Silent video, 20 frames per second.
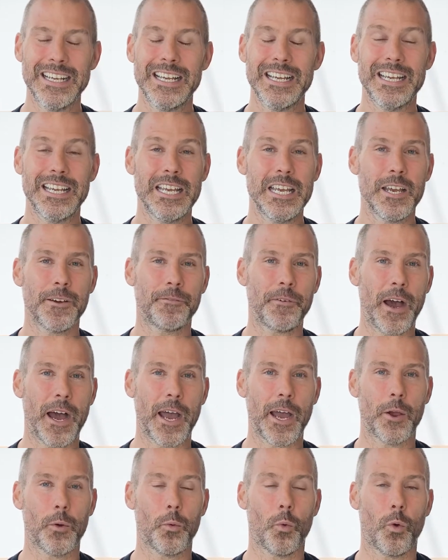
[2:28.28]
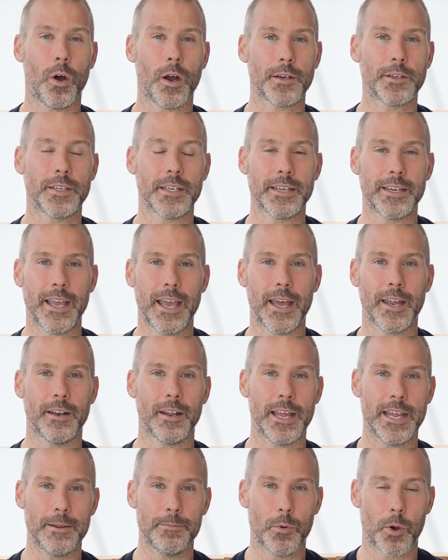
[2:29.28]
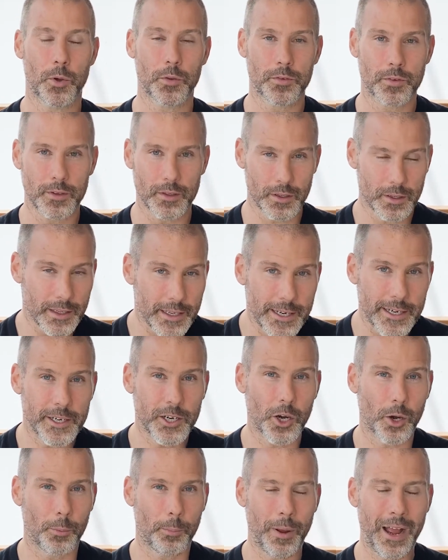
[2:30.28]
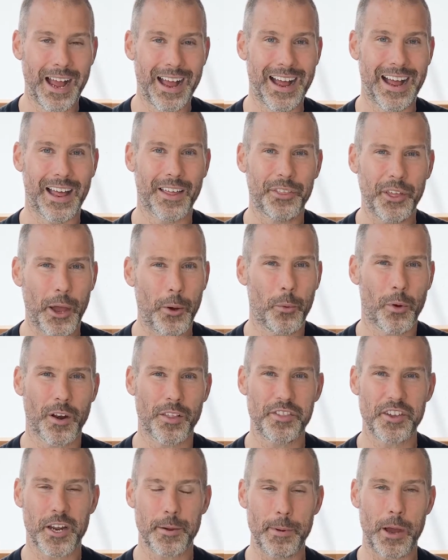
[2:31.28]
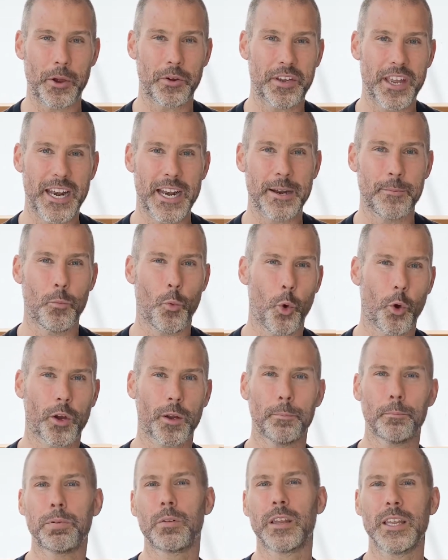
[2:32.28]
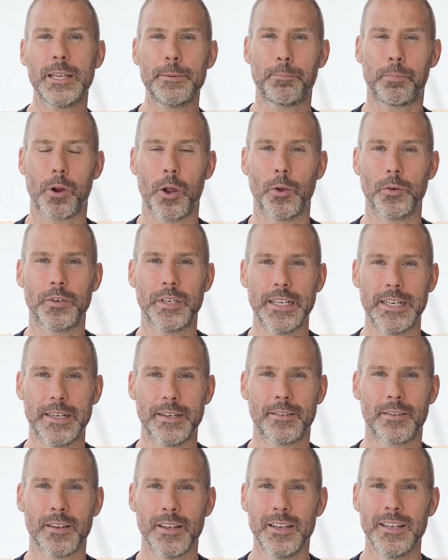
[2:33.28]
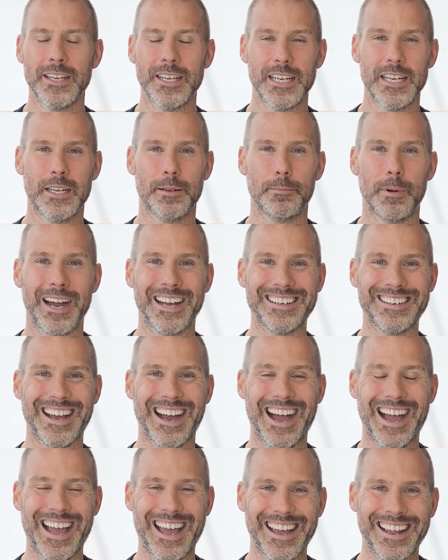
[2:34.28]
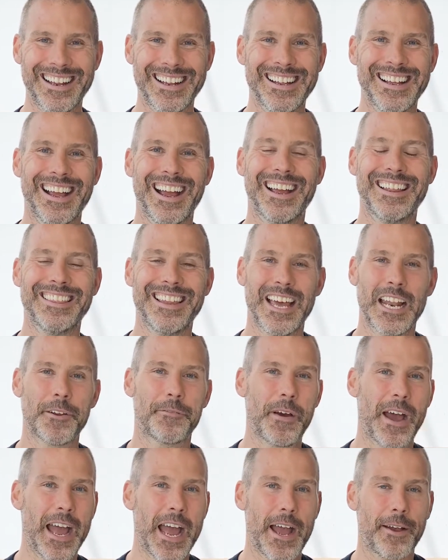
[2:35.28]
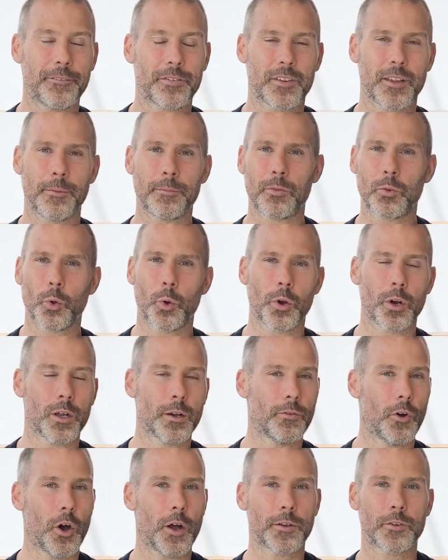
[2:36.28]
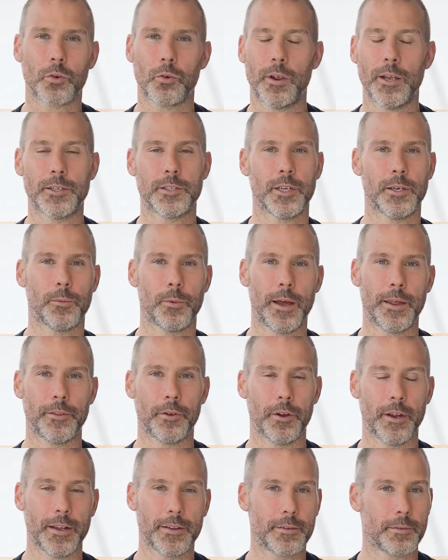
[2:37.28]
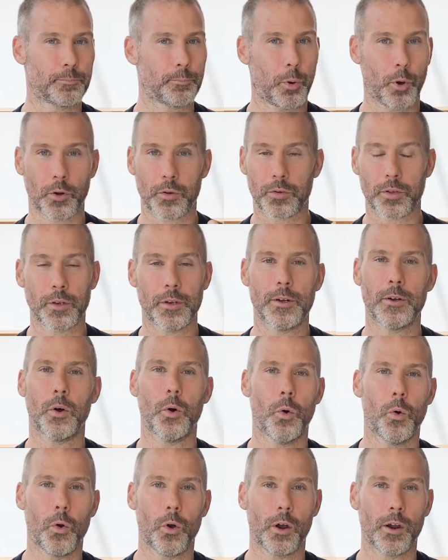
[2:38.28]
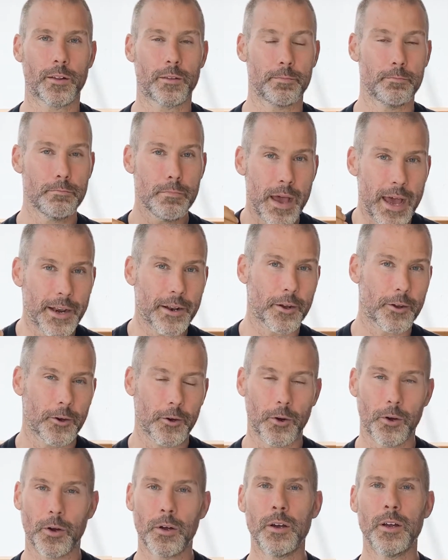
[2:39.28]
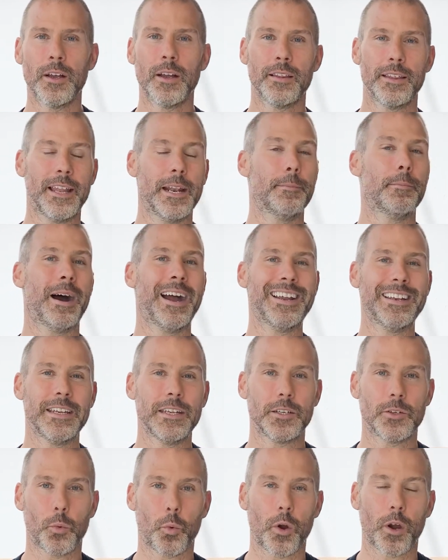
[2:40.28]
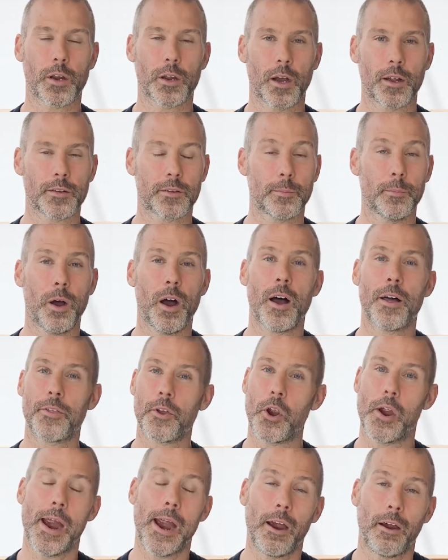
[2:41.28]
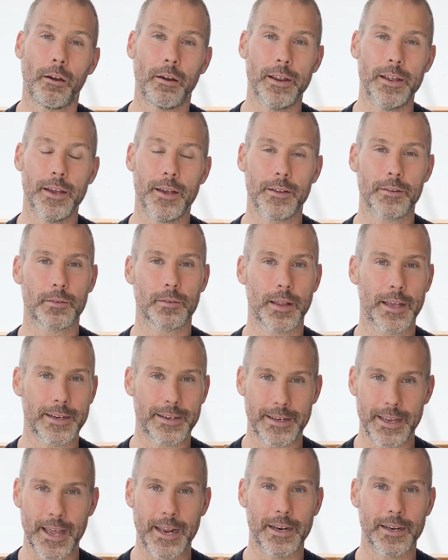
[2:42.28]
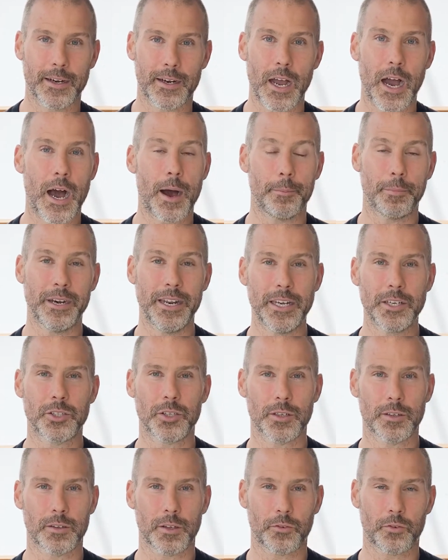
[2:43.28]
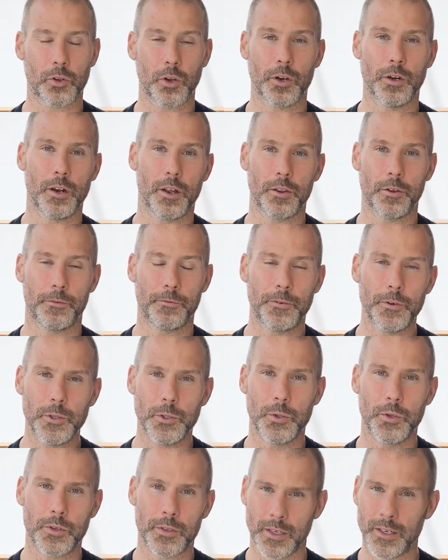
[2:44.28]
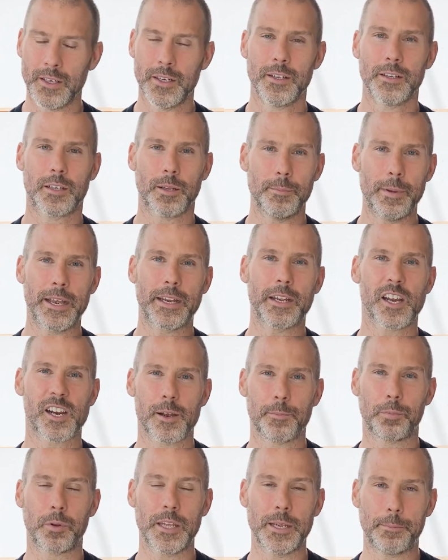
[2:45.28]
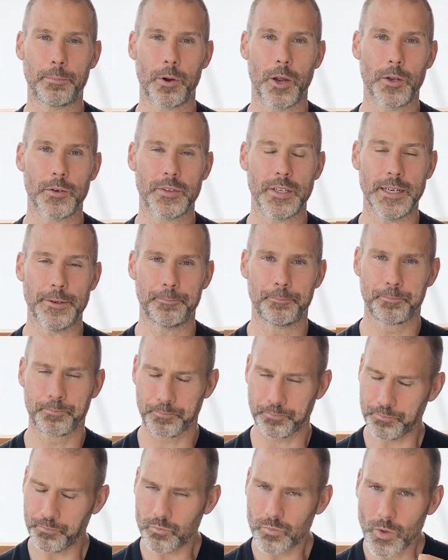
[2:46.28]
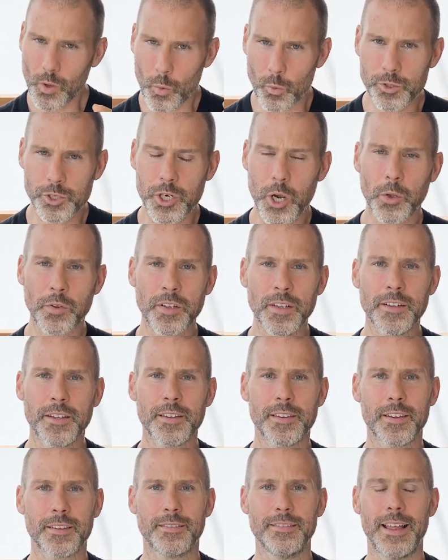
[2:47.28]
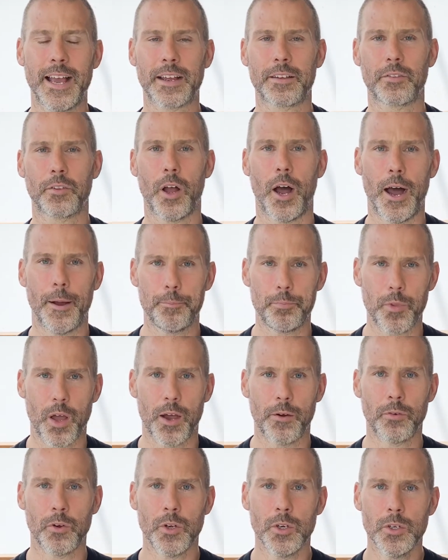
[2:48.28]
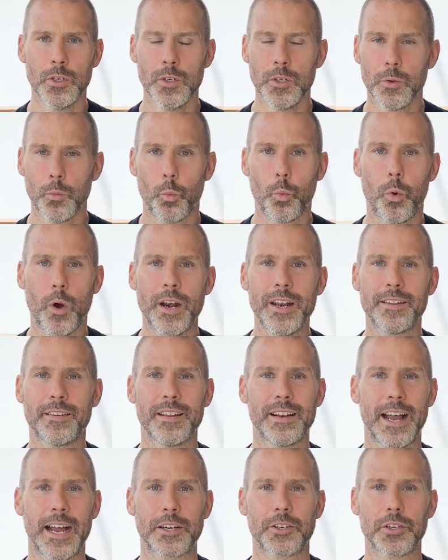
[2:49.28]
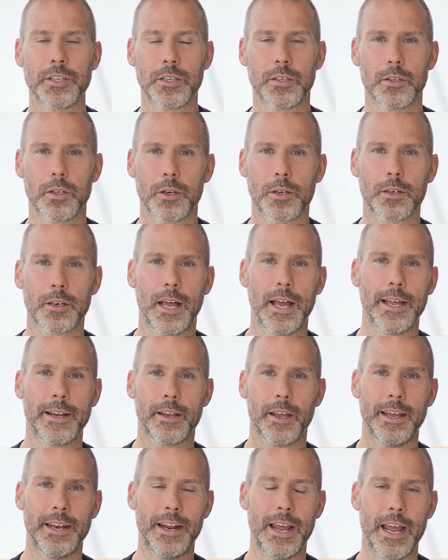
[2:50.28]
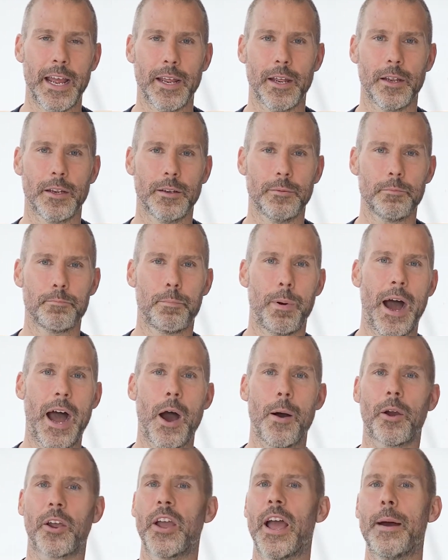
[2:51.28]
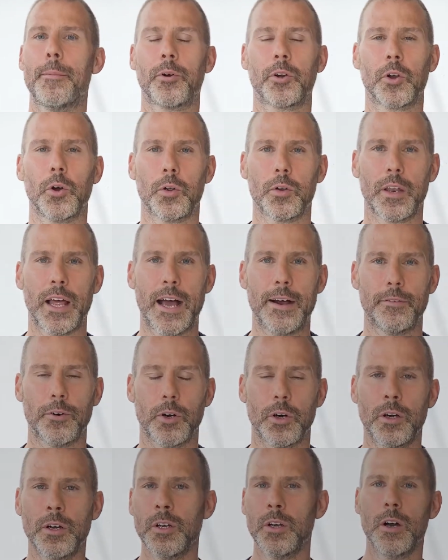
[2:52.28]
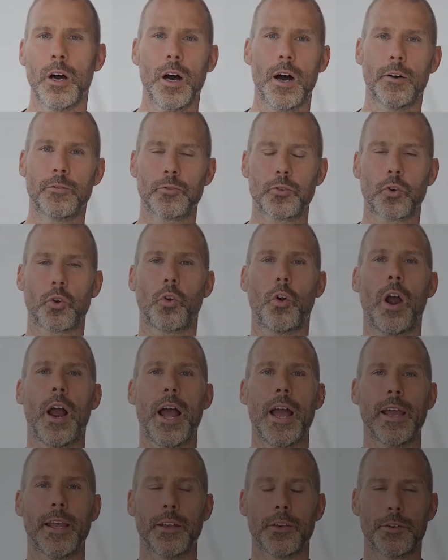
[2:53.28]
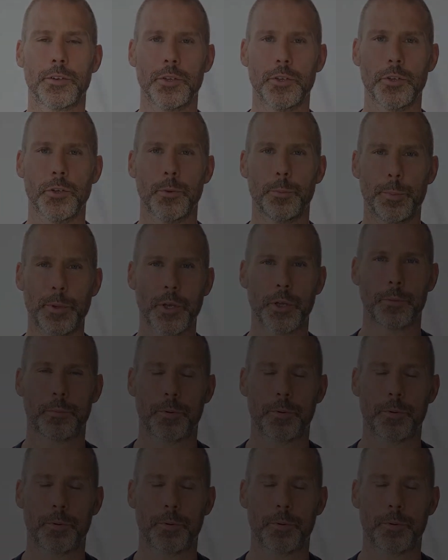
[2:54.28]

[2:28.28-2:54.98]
If I want to get a most linear path, I want to think about getting more complete proteins in my diet. And then if I have some sort of alteration, whether it's personal or it's medical, then I might need to work on some other areas like getting combinations of certain other foods to make a complete protein. Which goes into this next thought of what does it actually look like in a biochemical level of trying to build